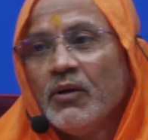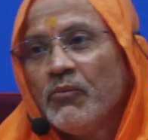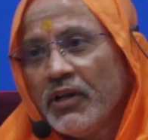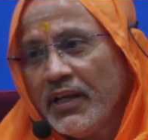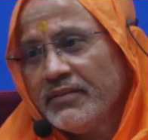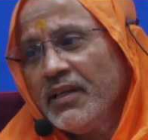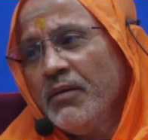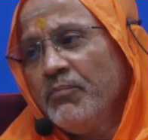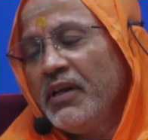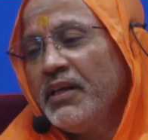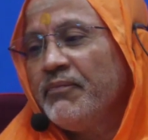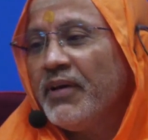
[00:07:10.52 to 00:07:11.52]
For
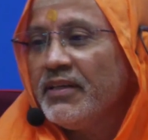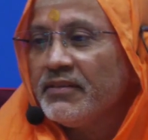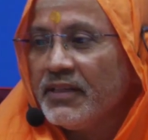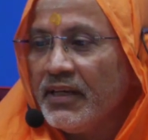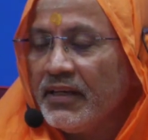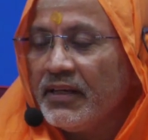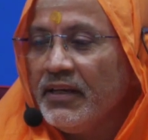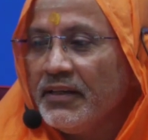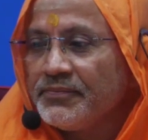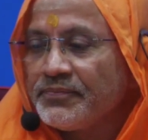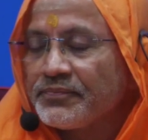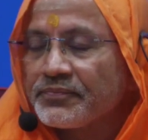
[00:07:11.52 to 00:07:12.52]
example, if I say
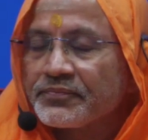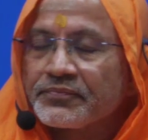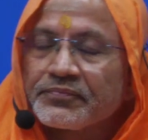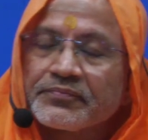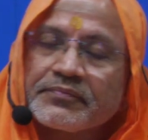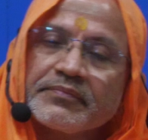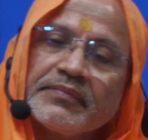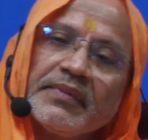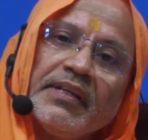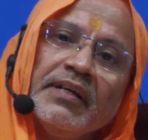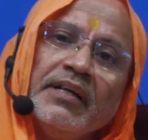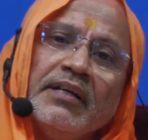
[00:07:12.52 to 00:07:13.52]

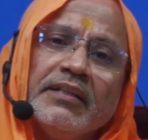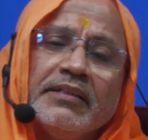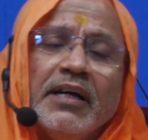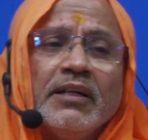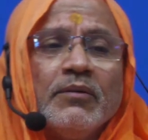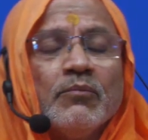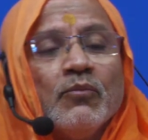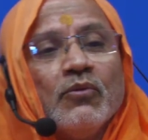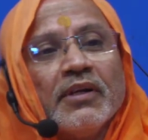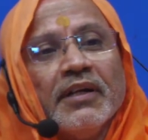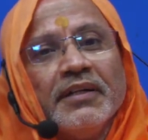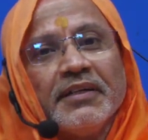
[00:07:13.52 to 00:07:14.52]
that
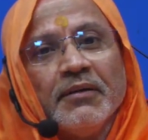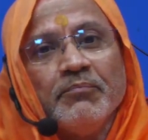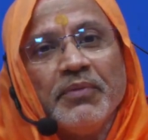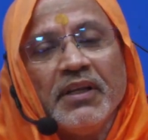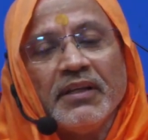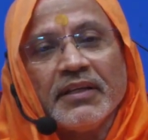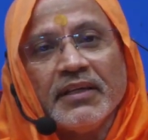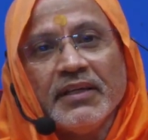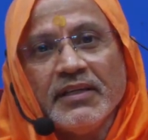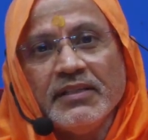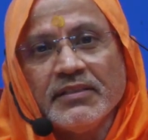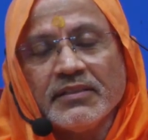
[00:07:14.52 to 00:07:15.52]
Murugan temple
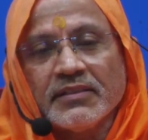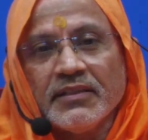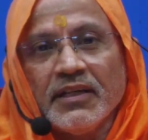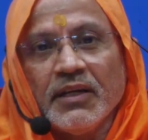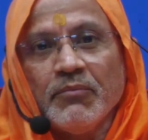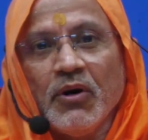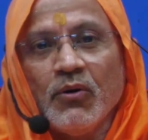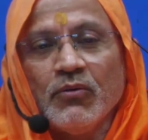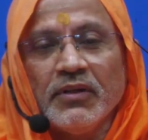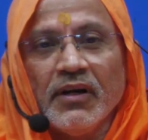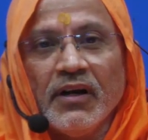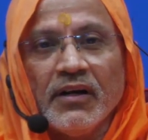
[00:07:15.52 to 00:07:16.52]
is
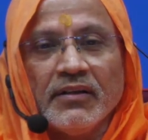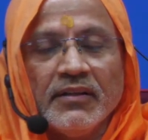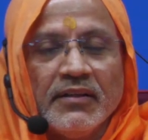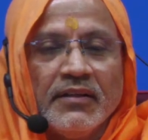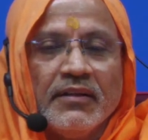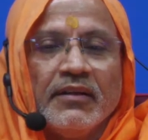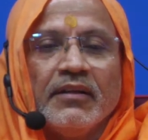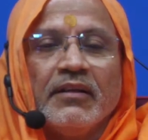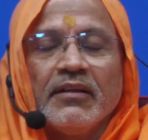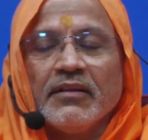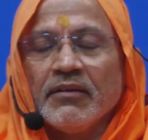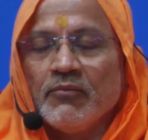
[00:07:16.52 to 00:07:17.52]
about
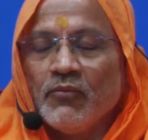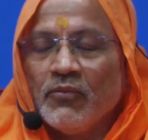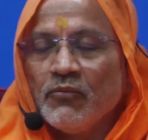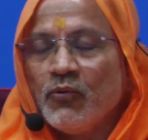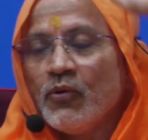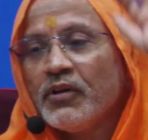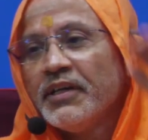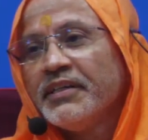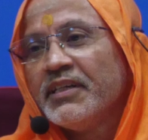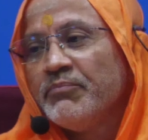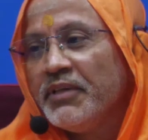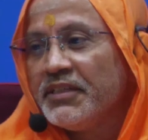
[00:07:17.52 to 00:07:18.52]

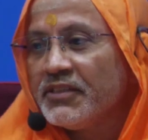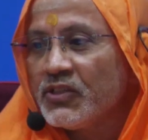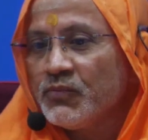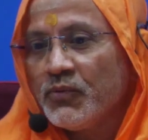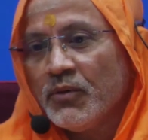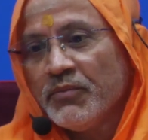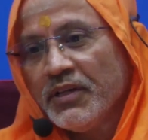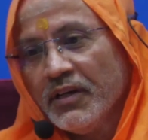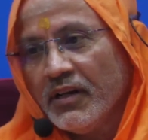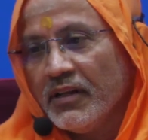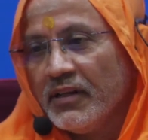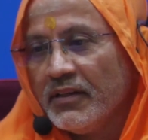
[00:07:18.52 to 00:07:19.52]
400 meters from
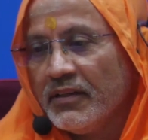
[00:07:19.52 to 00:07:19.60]
here